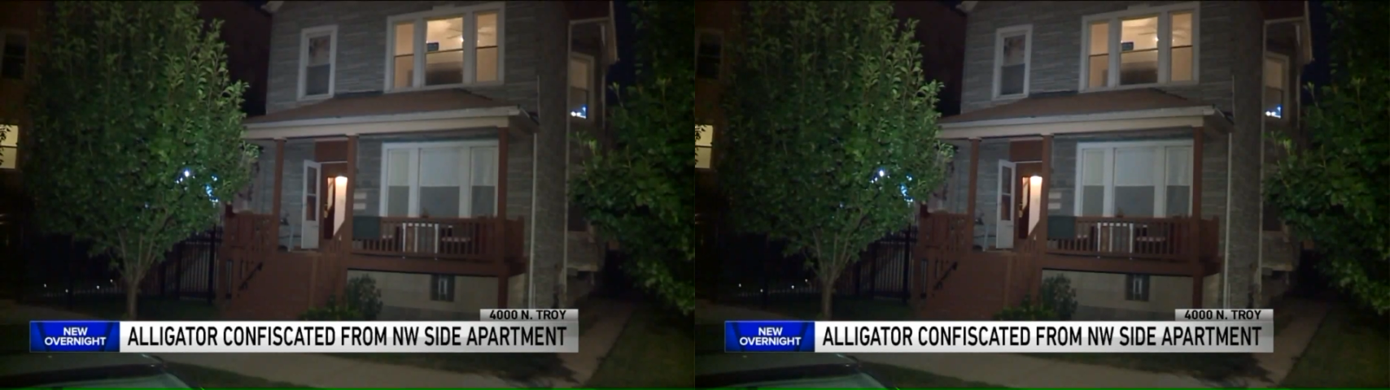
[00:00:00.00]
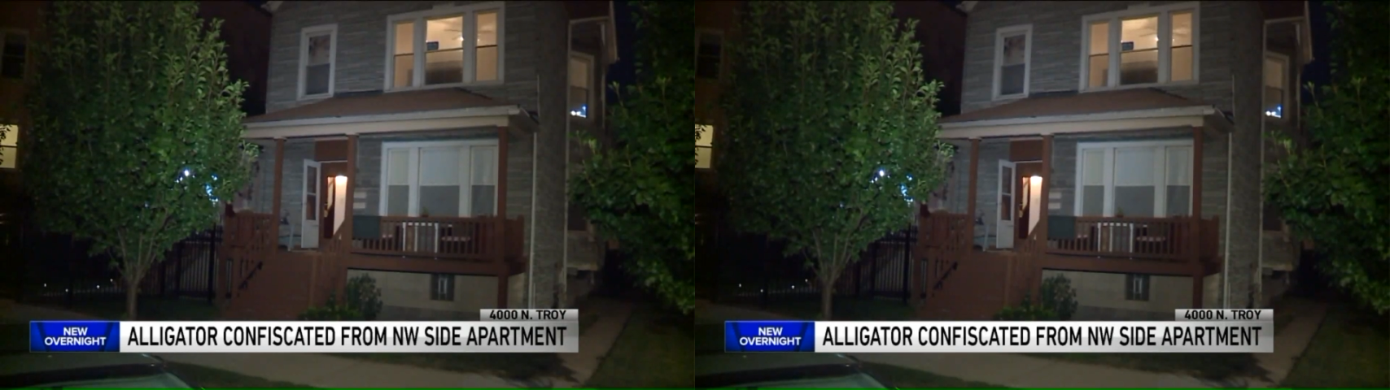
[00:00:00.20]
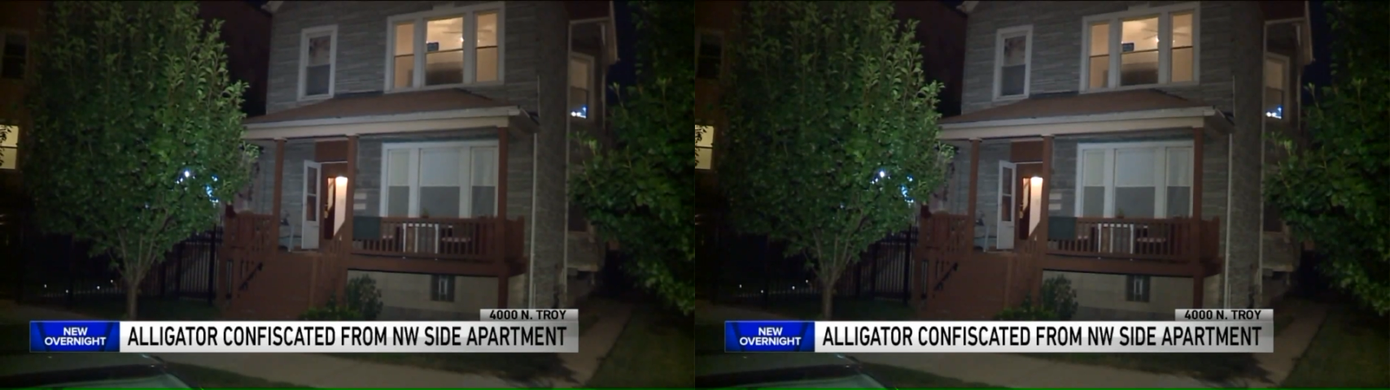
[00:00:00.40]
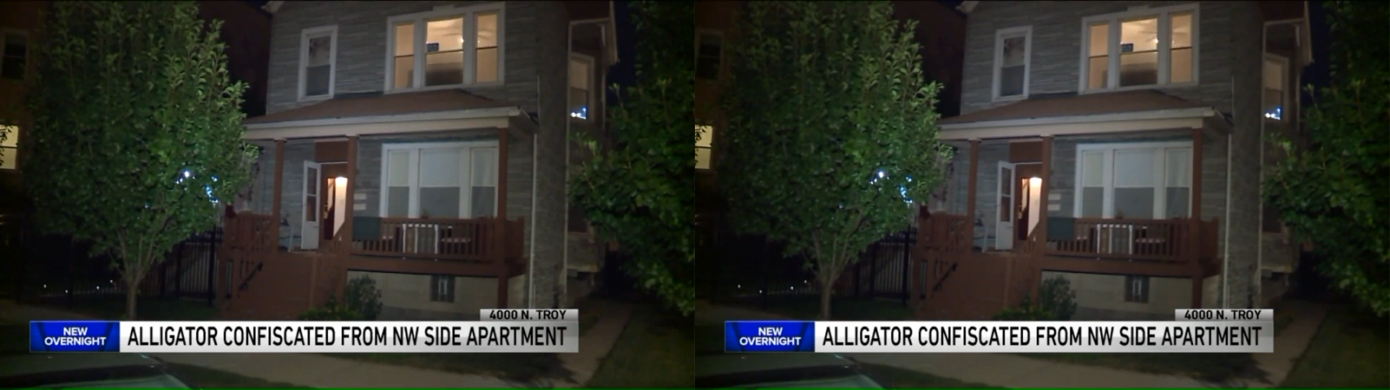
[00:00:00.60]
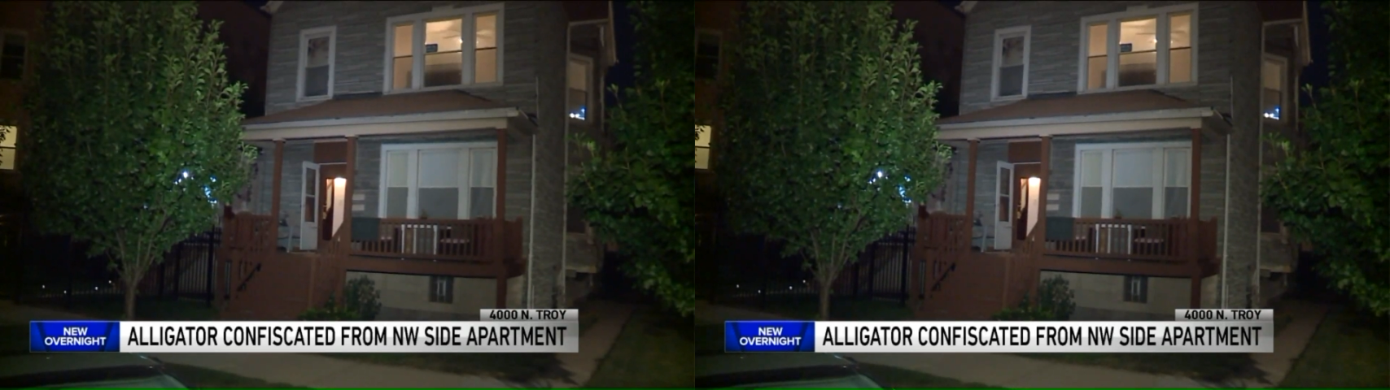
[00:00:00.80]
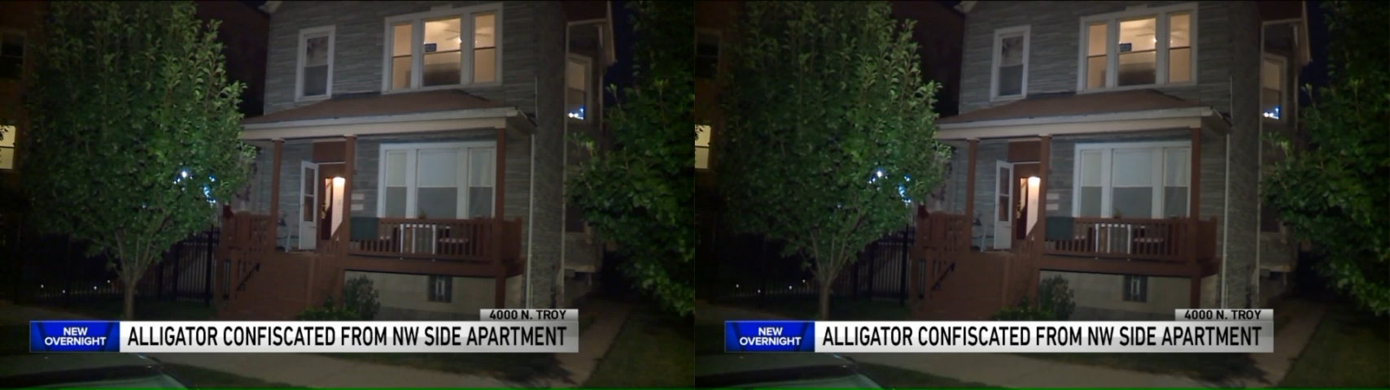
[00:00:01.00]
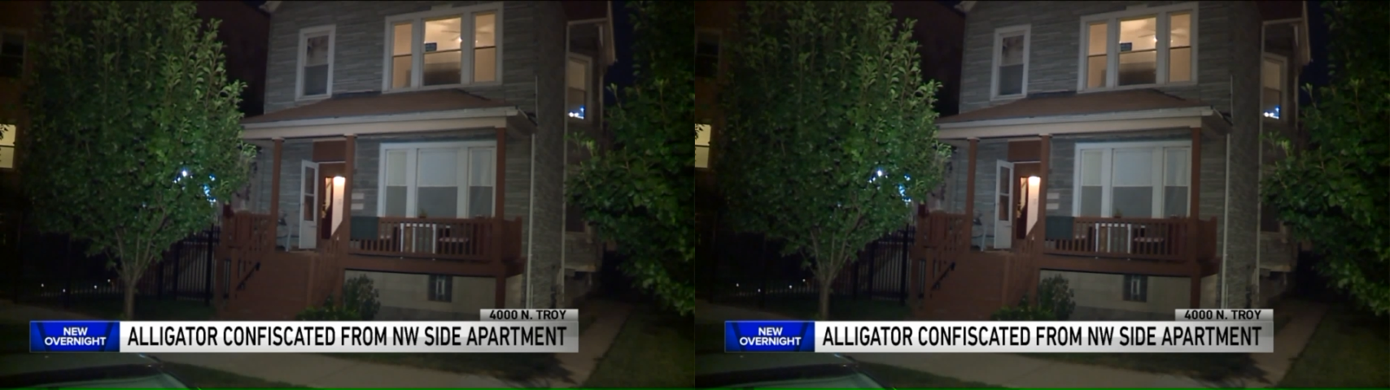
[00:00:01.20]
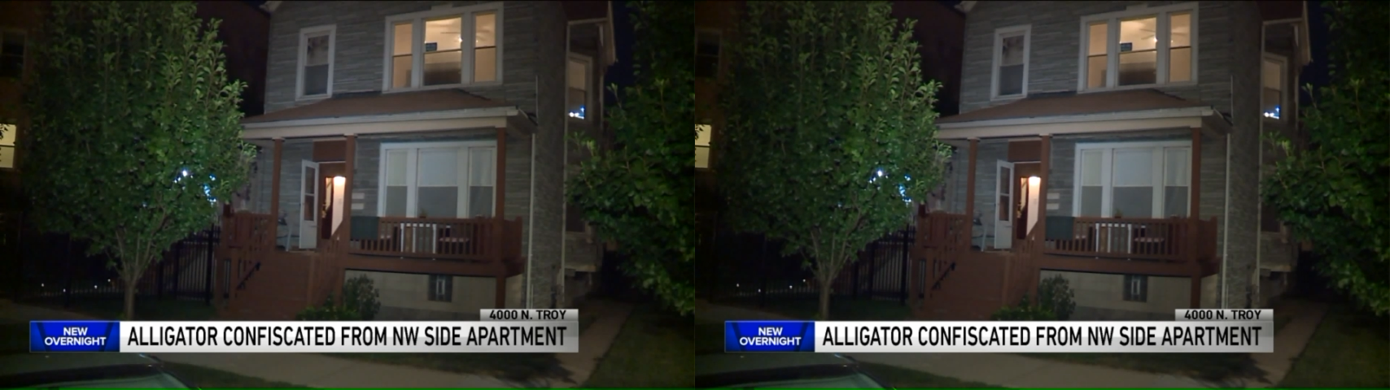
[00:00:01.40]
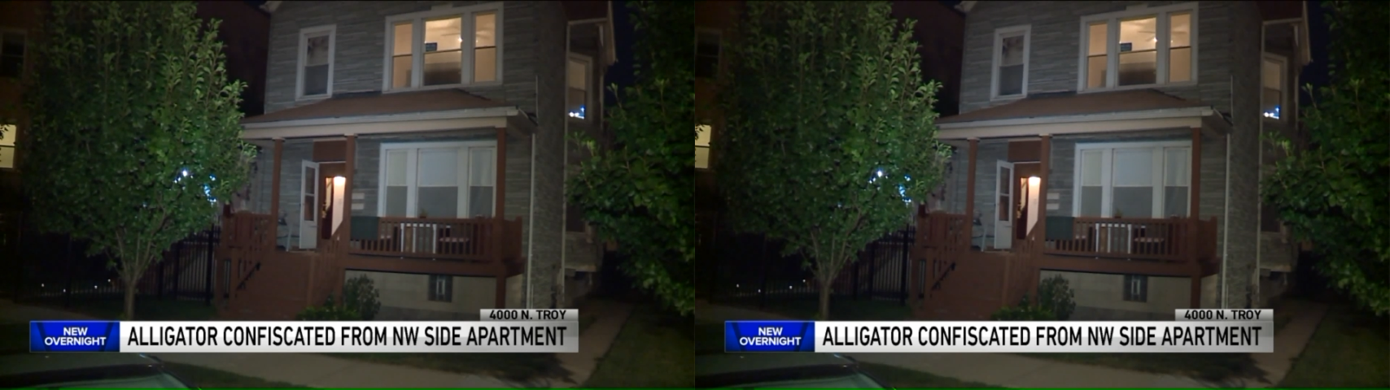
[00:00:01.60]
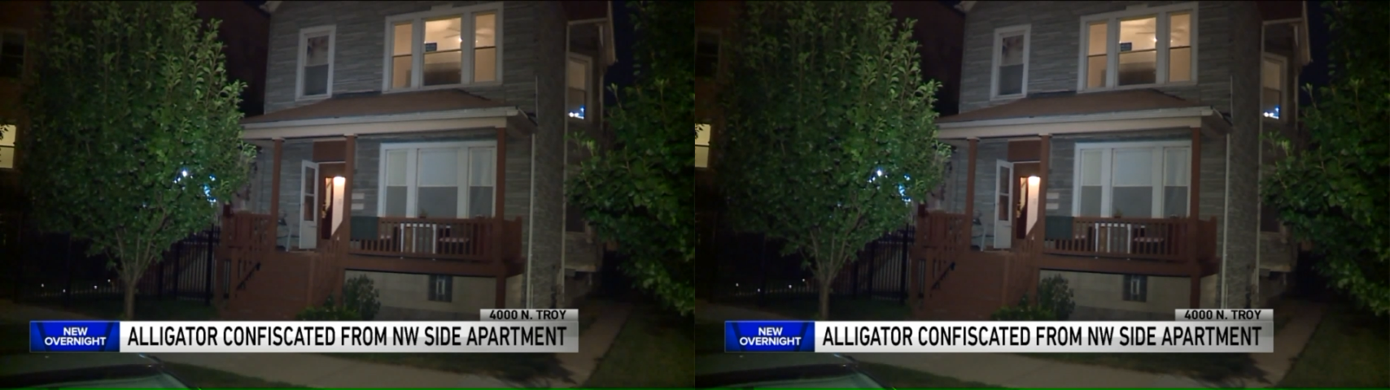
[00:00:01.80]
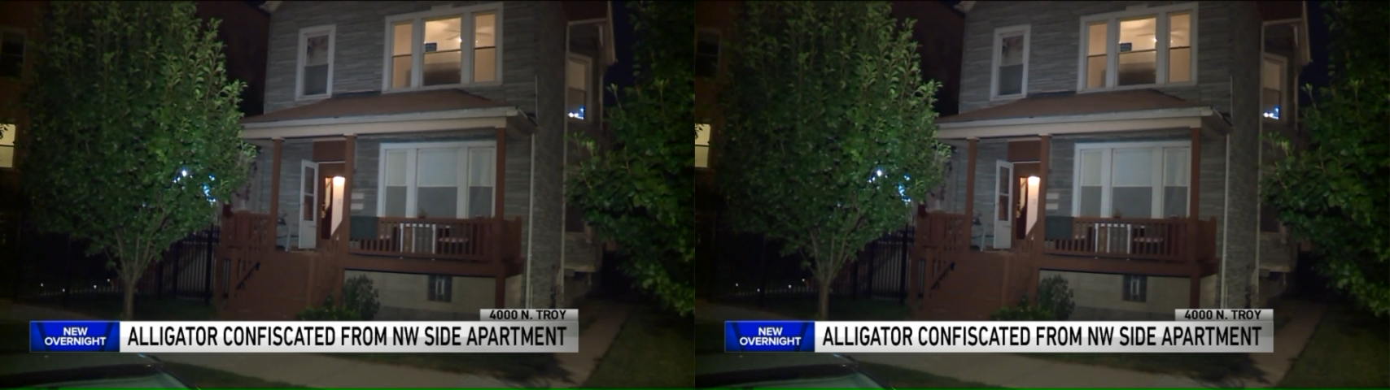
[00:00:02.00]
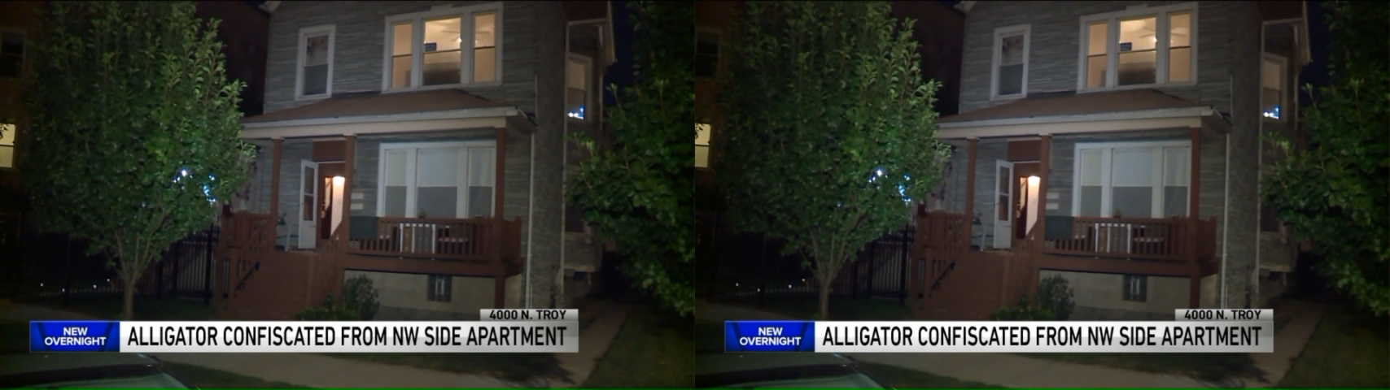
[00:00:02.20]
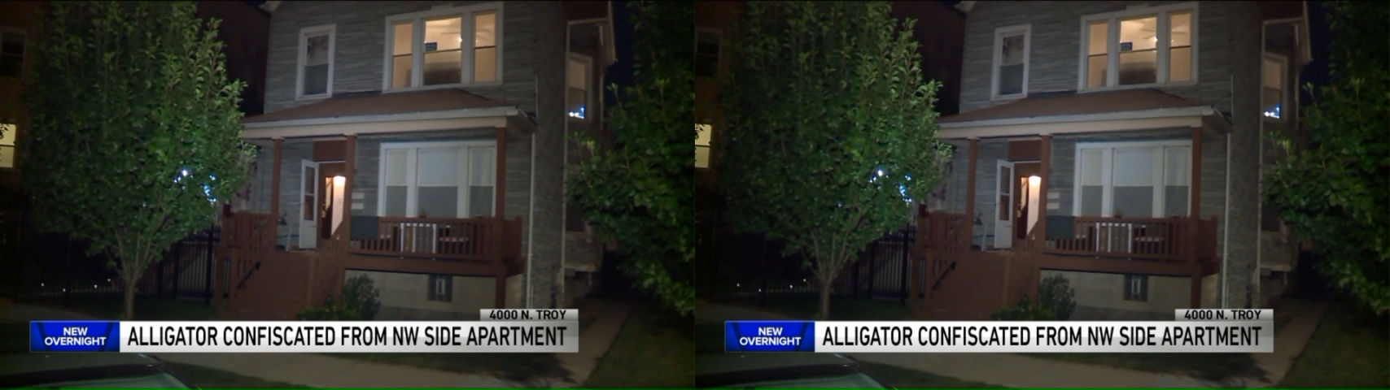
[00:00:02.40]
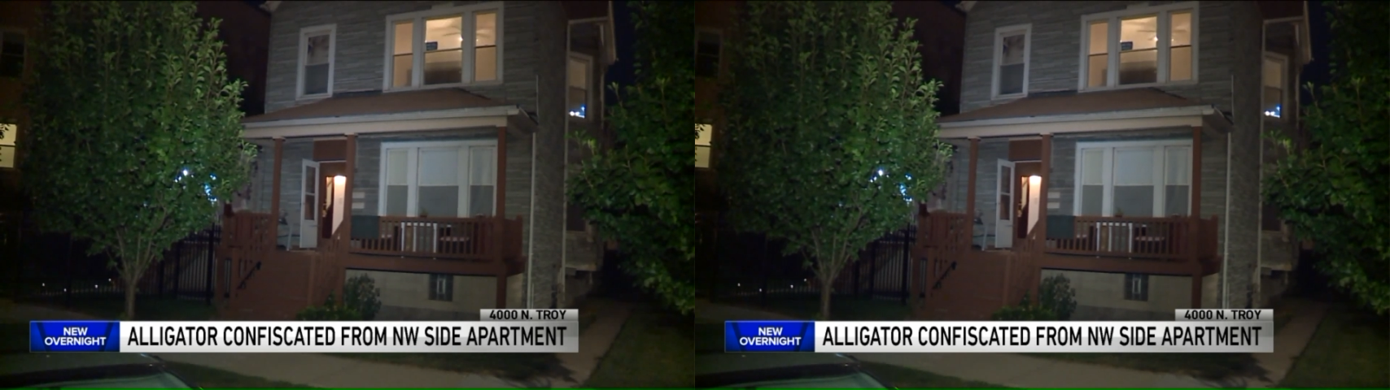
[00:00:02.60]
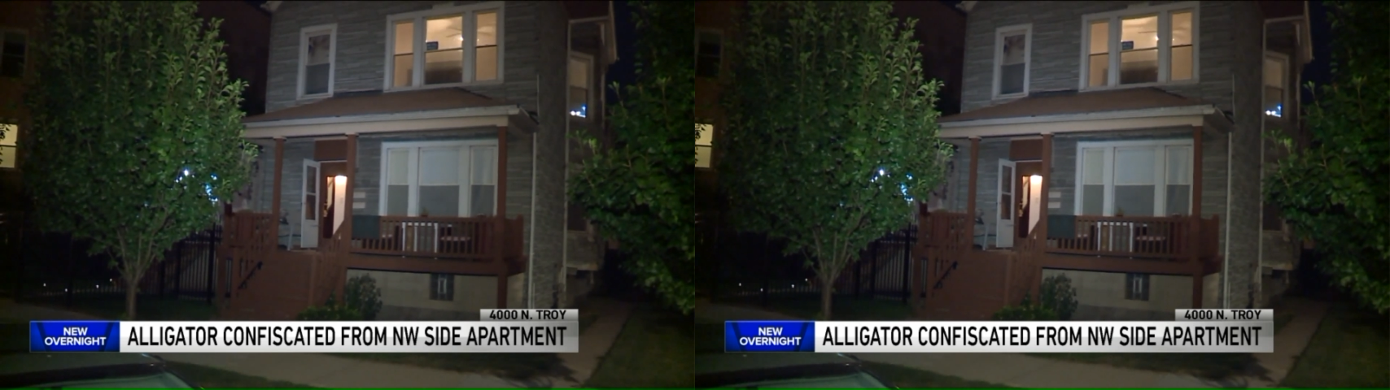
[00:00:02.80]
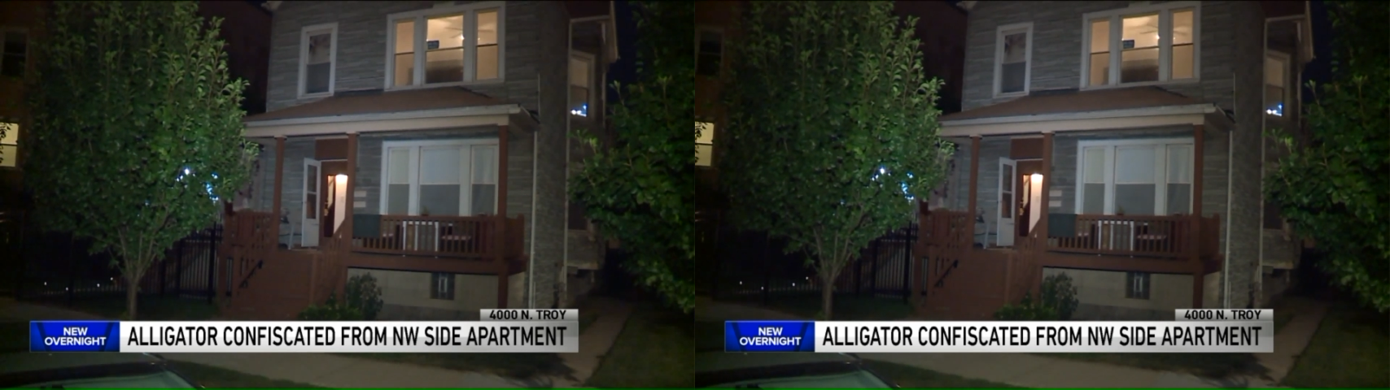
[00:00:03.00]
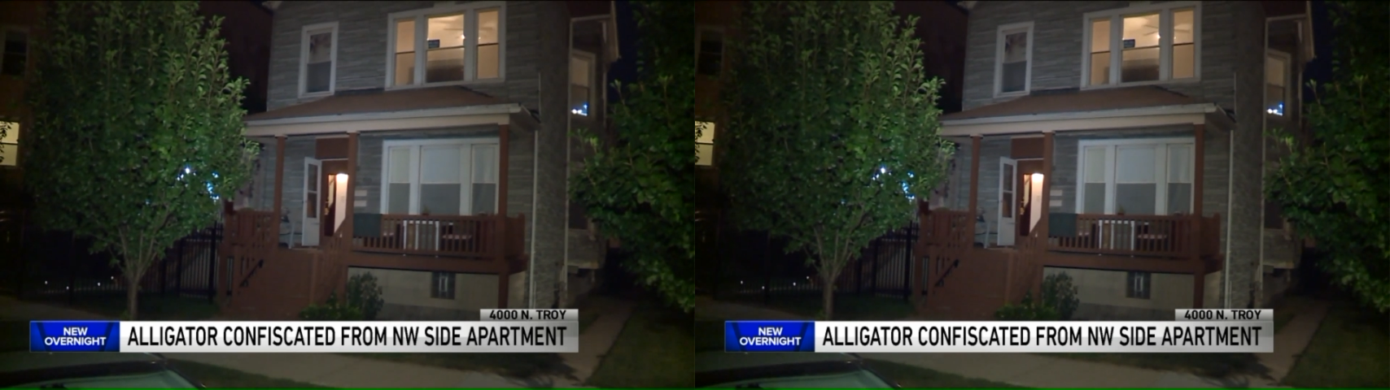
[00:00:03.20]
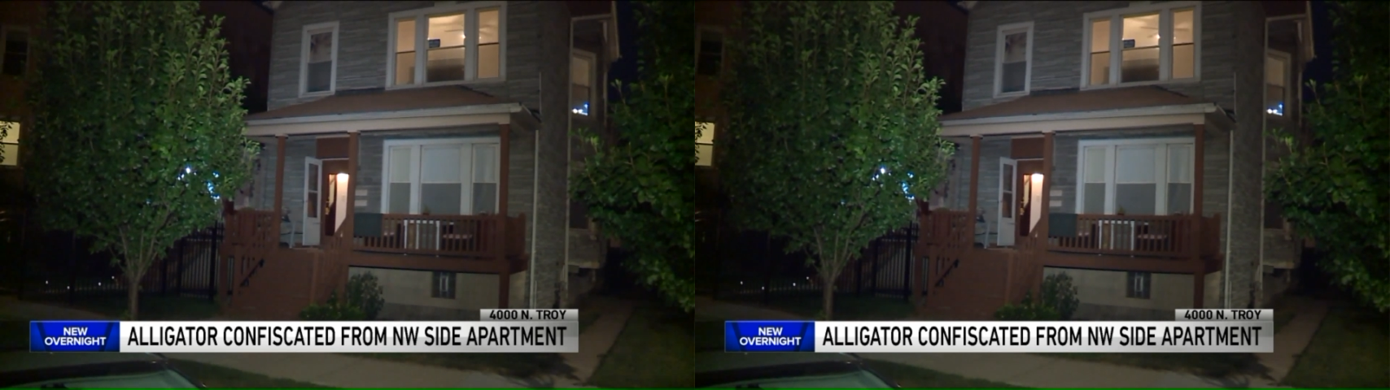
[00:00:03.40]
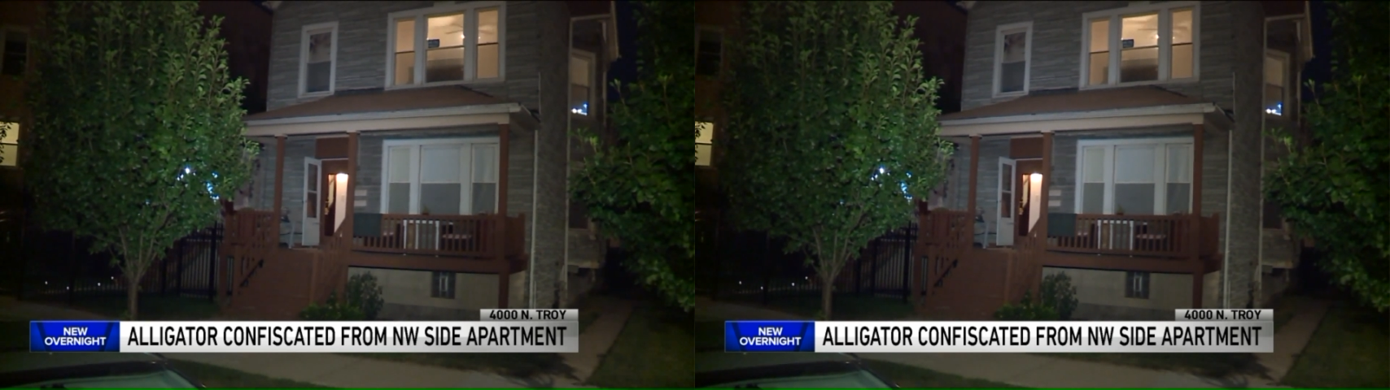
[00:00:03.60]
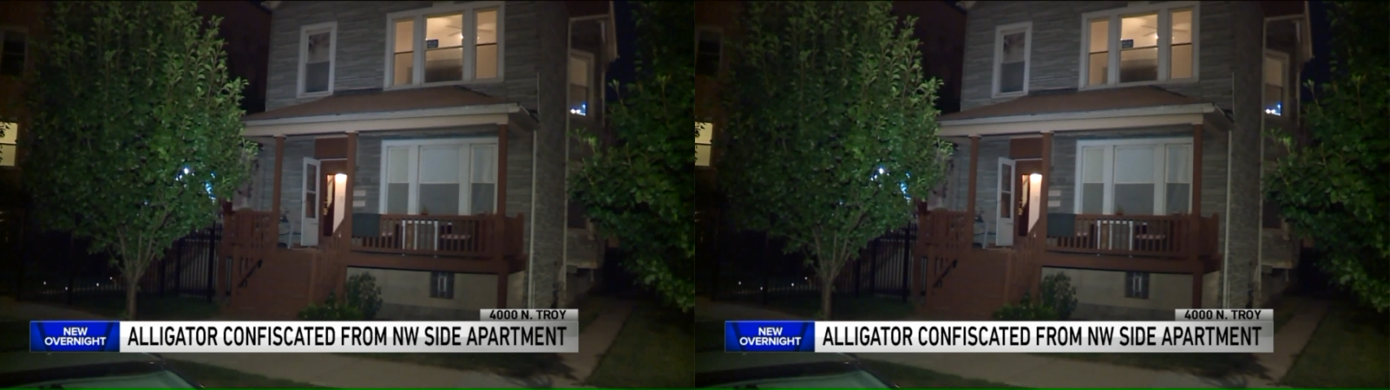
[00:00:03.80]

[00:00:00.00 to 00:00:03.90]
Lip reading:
Nobody's mouth can be seen.